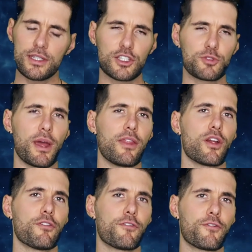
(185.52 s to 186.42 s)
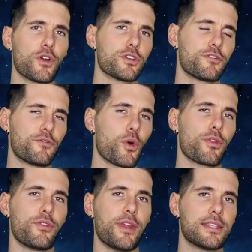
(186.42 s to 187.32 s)
spend their first fourth
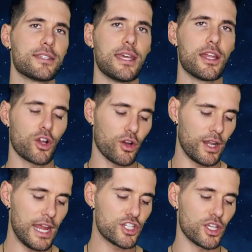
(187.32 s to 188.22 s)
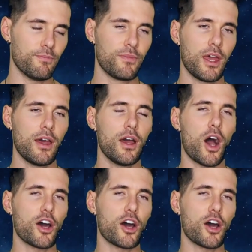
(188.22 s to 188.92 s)
density incarnation on